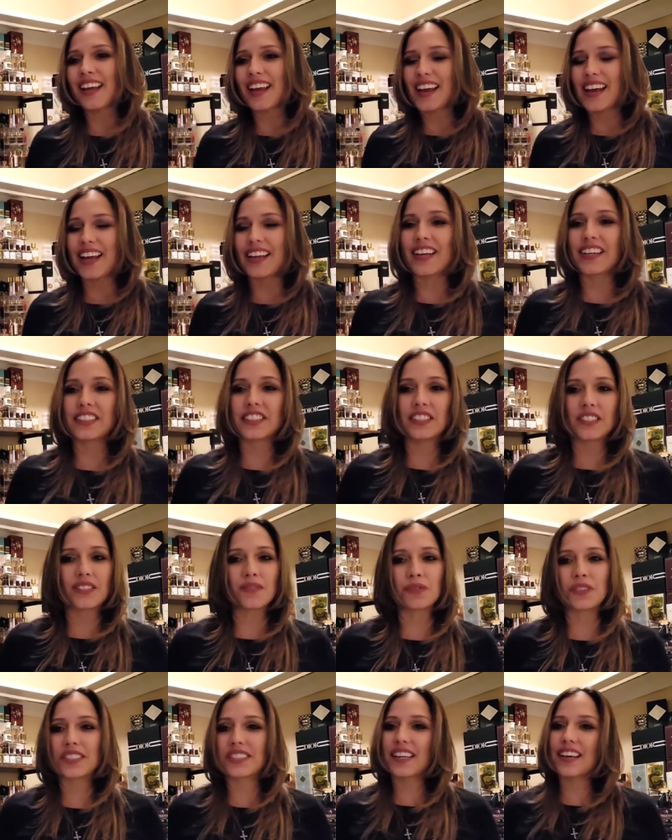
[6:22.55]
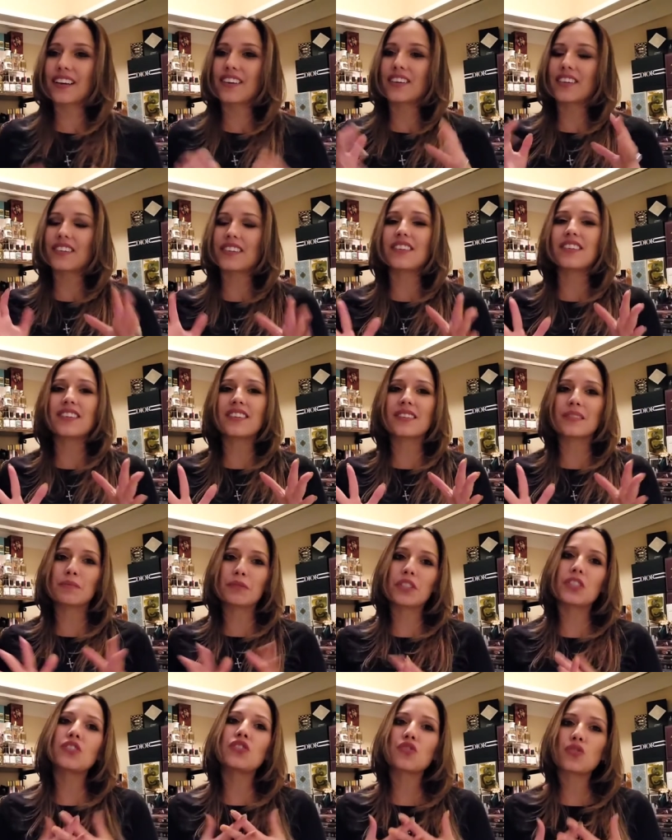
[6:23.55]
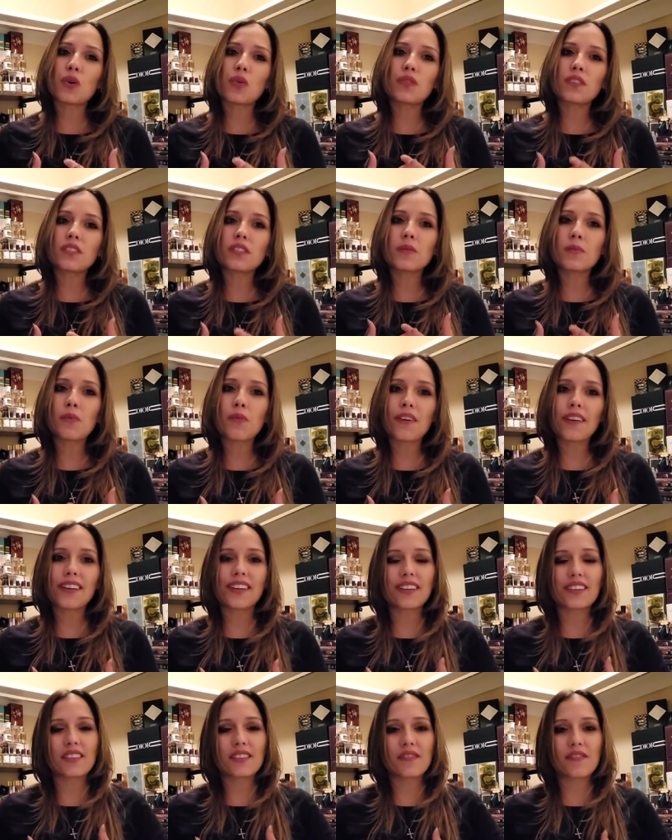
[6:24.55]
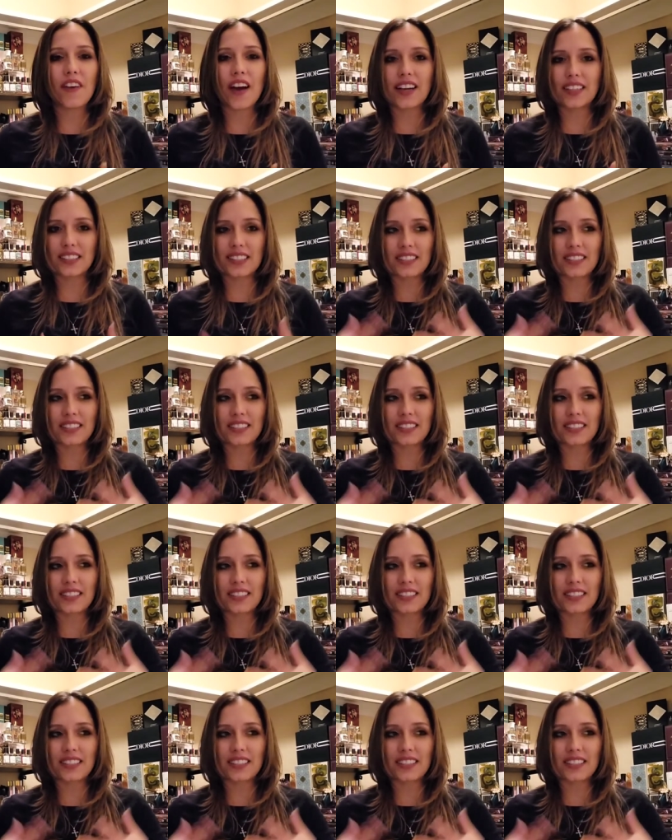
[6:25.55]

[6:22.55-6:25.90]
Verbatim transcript: And I just was like, oh, I'm just so disappointed in the fact